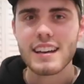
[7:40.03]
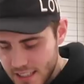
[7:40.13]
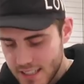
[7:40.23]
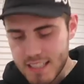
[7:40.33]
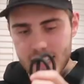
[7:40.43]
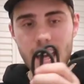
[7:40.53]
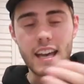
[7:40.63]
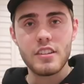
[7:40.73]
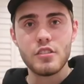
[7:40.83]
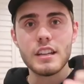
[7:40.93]
This is
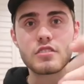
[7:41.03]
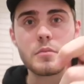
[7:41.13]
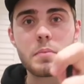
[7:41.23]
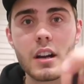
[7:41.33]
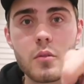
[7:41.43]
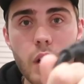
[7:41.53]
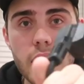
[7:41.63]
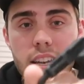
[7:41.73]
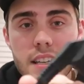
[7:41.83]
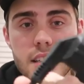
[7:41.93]
it. You literally plug
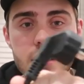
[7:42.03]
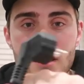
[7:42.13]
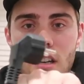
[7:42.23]
one end into